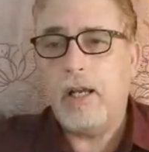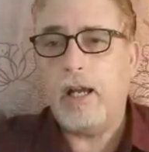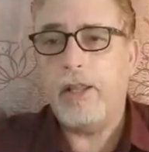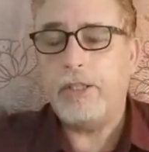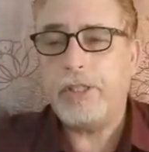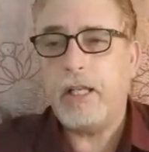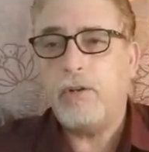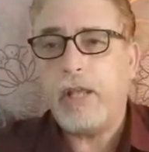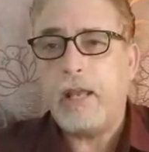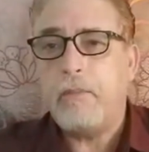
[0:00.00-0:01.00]
they said,
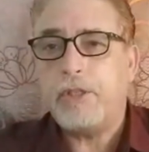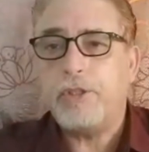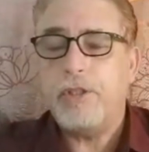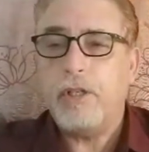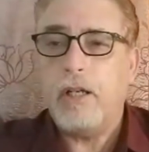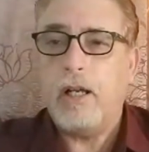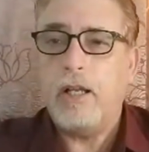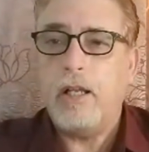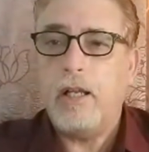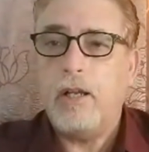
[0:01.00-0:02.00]
okay, Mr.
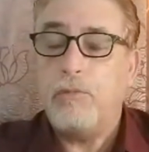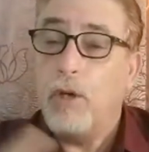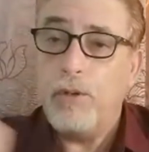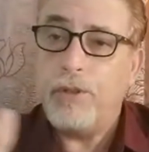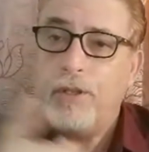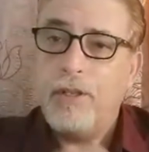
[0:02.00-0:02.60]
Ruth,